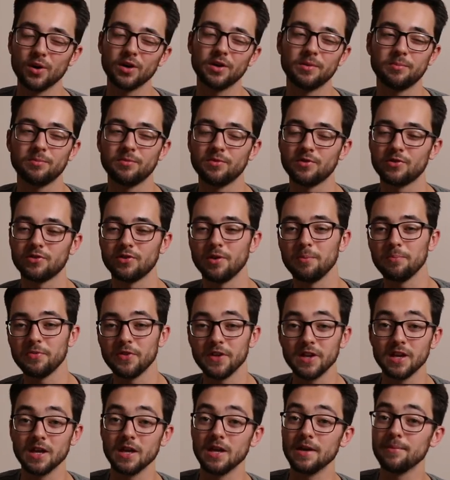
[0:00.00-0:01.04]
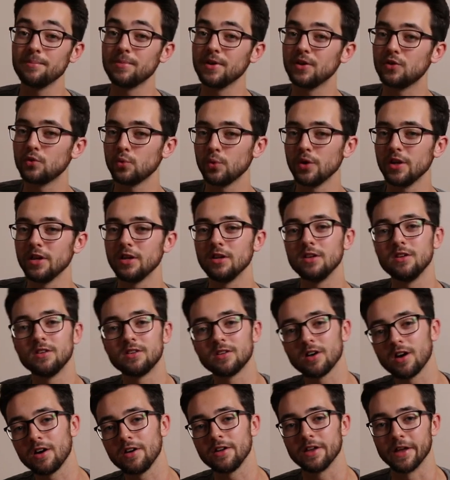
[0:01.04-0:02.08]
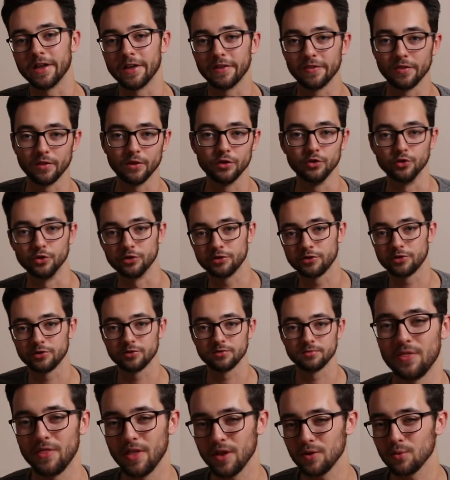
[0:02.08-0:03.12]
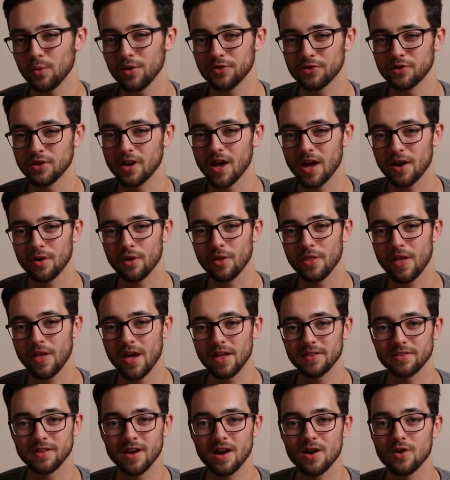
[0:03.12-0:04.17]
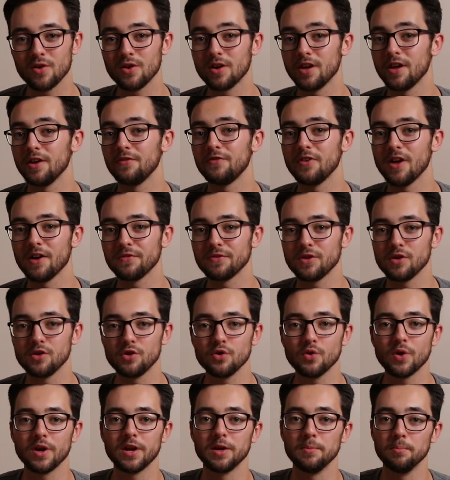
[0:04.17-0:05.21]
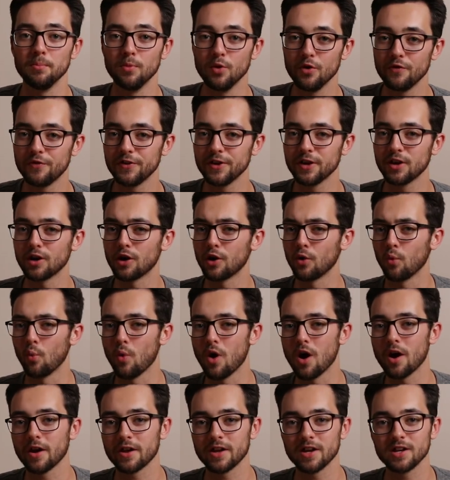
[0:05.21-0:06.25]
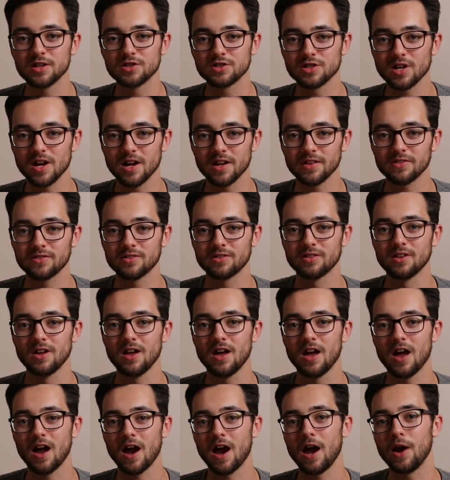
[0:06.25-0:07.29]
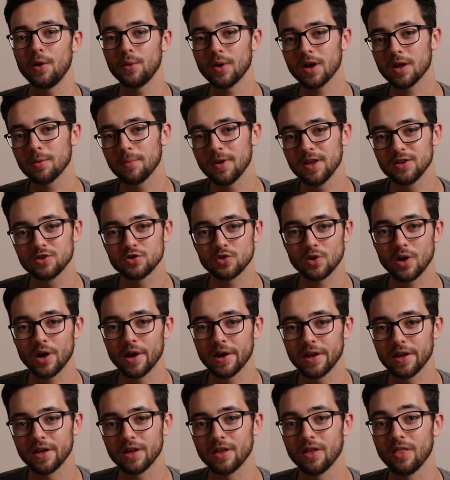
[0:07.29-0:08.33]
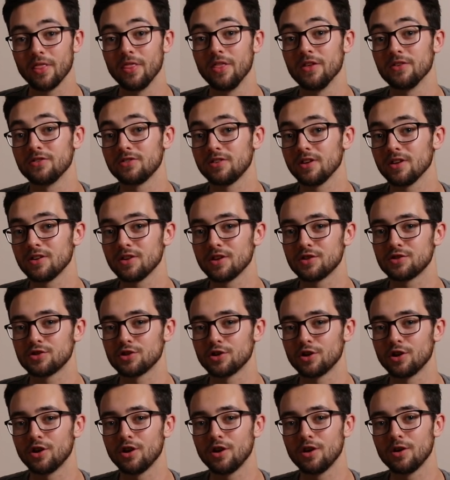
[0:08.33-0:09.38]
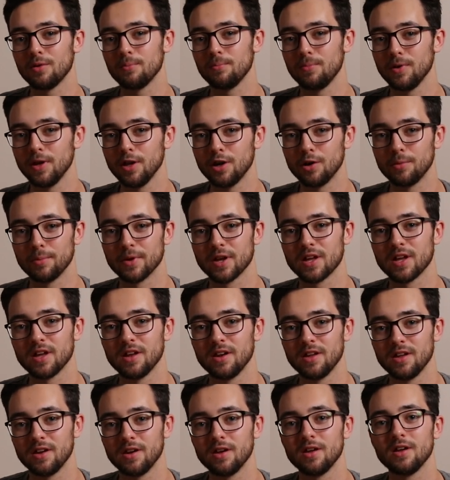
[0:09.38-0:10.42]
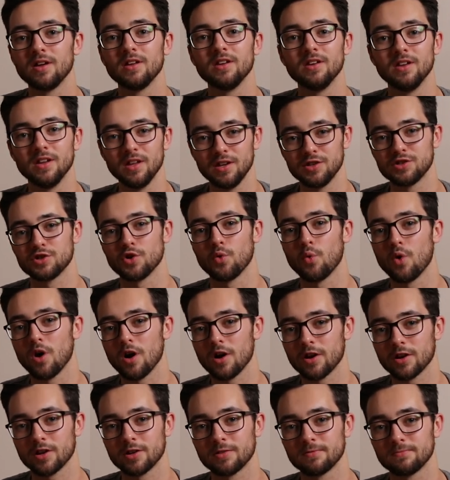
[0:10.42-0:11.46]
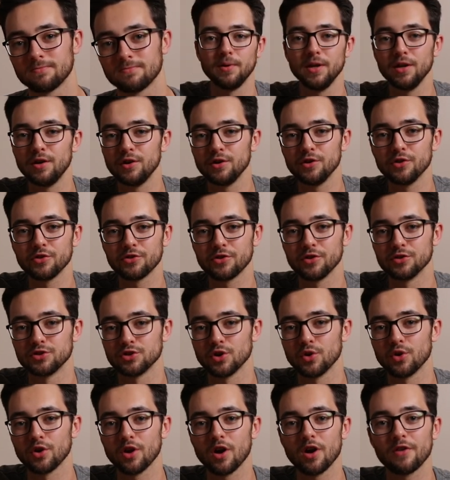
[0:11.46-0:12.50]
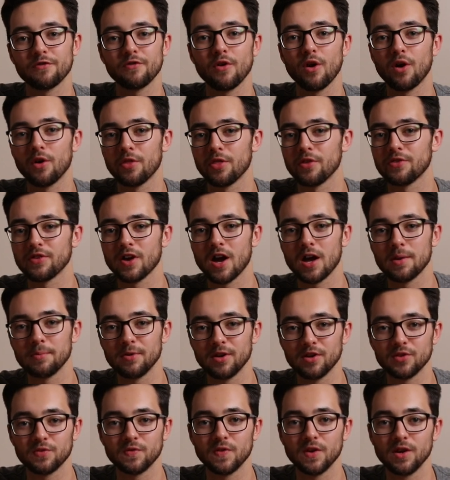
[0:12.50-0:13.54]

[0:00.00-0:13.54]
but something in between tight and loose. Then once you got all that down, if you have to do any moving or walking shots, I recommend trying the signature Peter McKinnon Ninja Walk. Peter used to show it off all the time in his